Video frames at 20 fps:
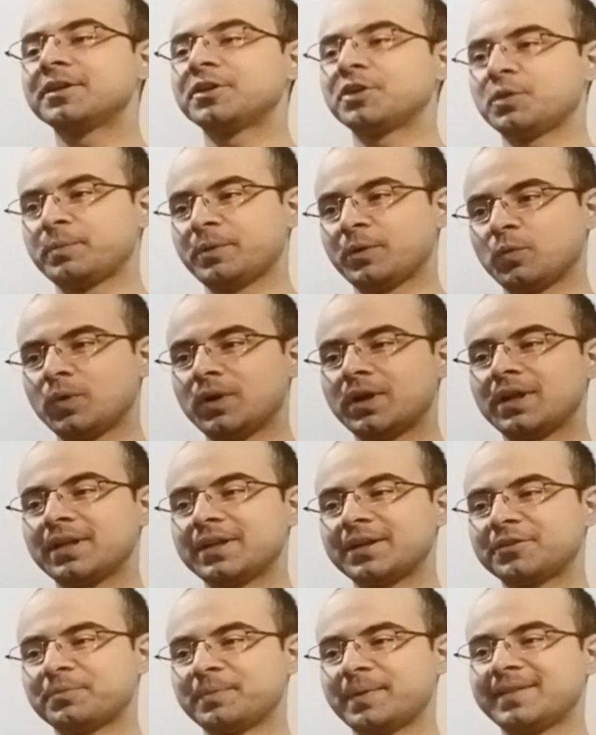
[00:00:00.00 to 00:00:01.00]
human world
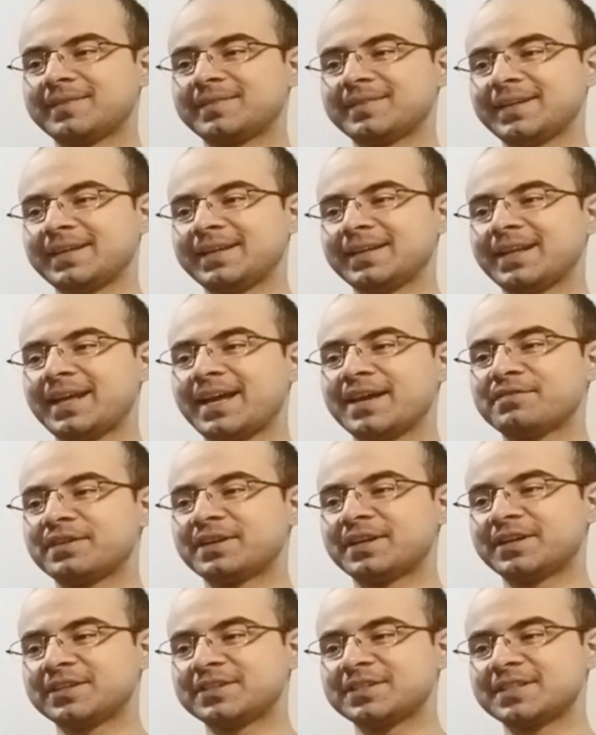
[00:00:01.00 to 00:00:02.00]
is messy, life
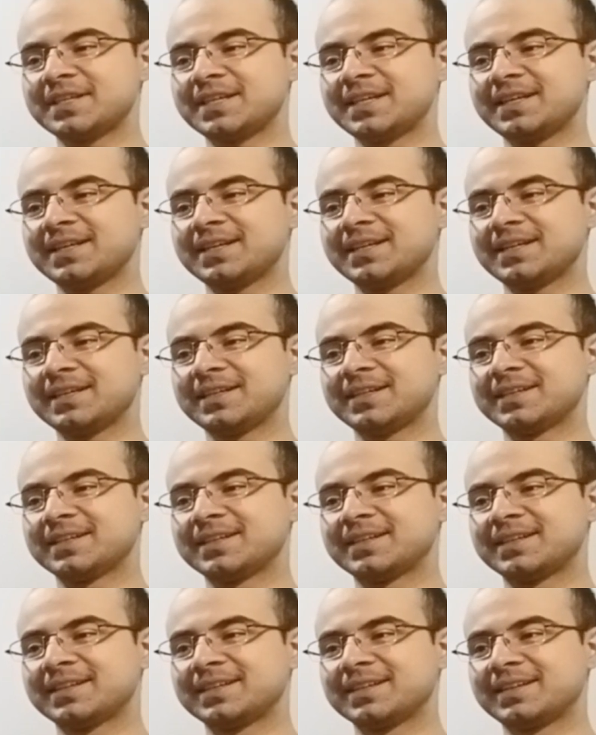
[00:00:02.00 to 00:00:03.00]
under sea,
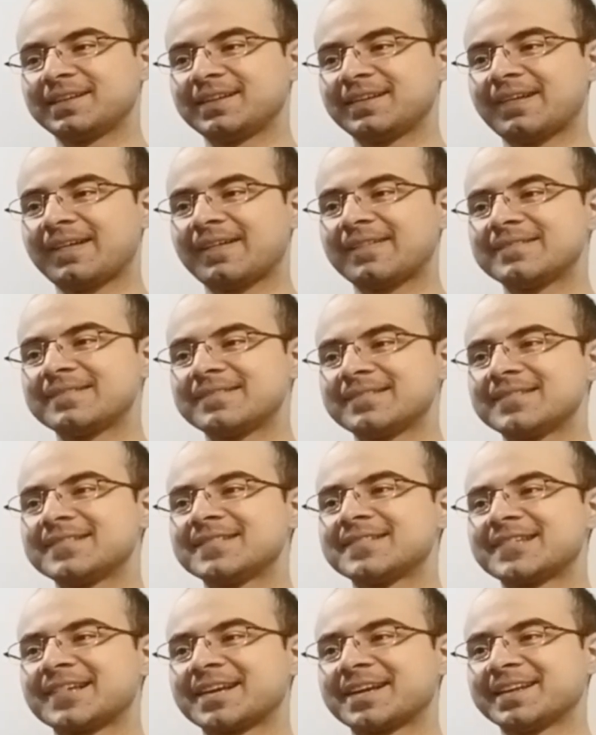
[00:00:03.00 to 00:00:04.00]

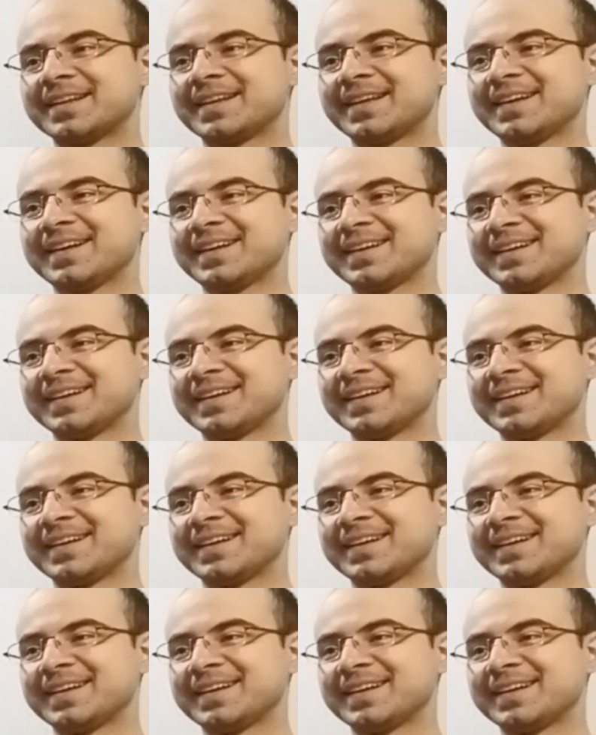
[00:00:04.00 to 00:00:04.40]
thickening.